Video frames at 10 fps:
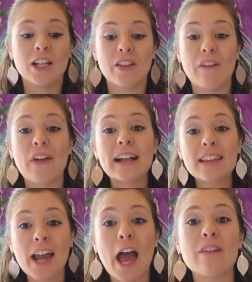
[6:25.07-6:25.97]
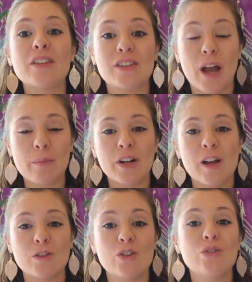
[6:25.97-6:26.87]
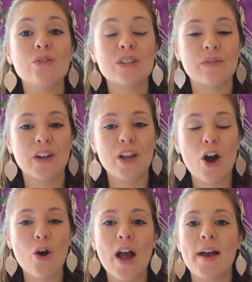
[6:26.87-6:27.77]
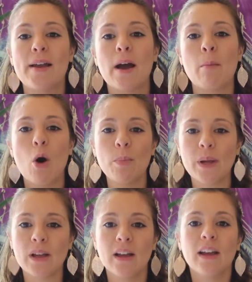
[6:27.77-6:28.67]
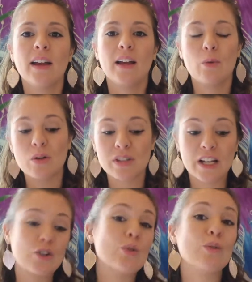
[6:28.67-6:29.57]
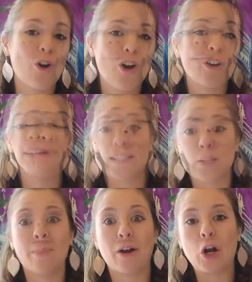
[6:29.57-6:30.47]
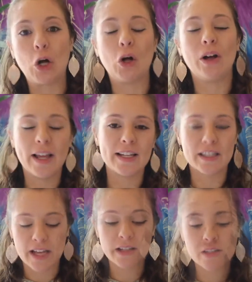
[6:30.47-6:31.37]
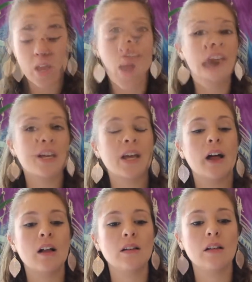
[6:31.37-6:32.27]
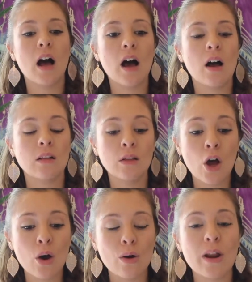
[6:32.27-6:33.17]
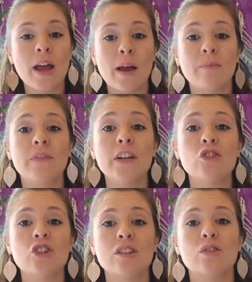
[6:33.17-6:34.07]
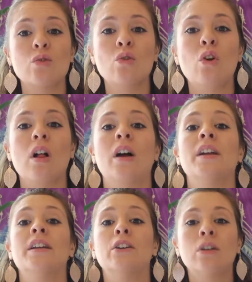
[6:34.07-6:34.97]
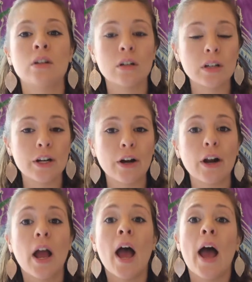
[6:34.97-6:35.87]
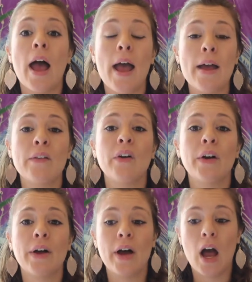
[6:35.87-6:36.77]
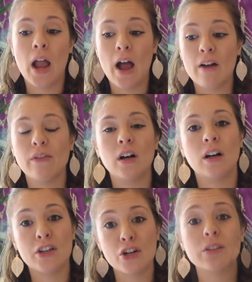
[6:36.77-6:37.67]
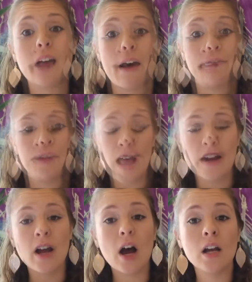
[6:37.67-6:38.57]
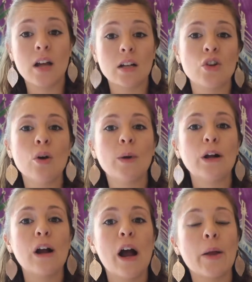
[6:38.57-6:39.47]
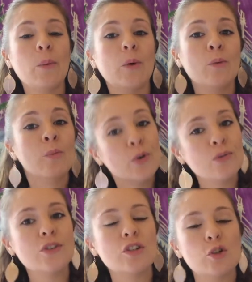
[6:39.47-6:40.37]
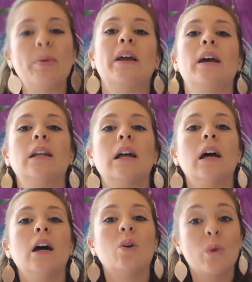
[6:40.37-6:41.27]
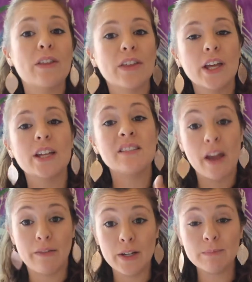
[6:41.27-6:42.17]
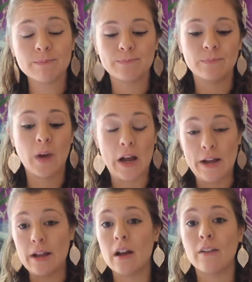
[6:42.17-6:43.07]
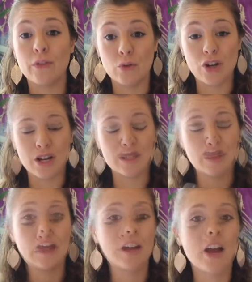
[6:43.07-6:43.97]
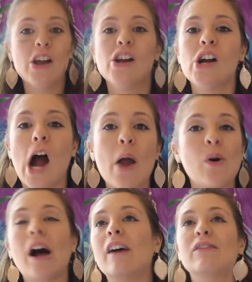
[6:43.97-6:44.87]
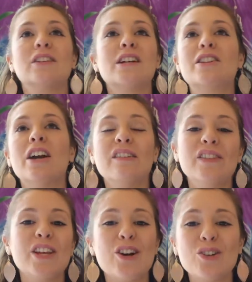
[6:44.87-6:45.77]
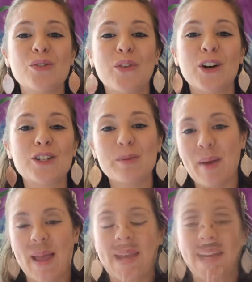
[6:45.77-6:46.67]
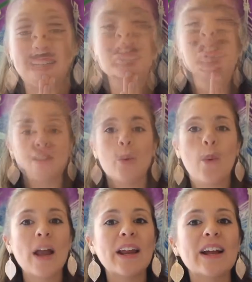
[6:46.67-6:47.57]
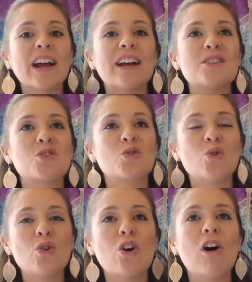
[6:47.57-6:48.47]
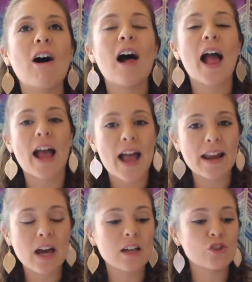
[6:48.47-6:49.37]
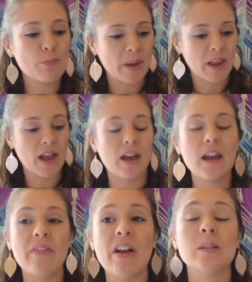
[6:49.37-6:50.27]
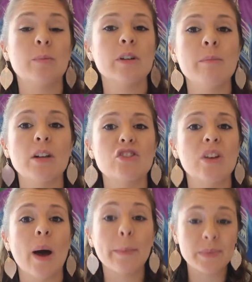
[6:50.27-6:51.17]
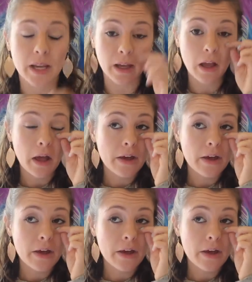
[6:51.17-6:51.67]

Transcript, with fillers: The fact that I have this time right now to do this video, and I'm hoping it won't take too long, is a miracle in a sense. Taking a load, and I'm finishing school a year earlier, and I have a year left. Then in October, I will move to Japan with Devan, my future husband. I will have a ton of videos for Japan. It's just wedding, school, and Japan, and that's pretty much the update.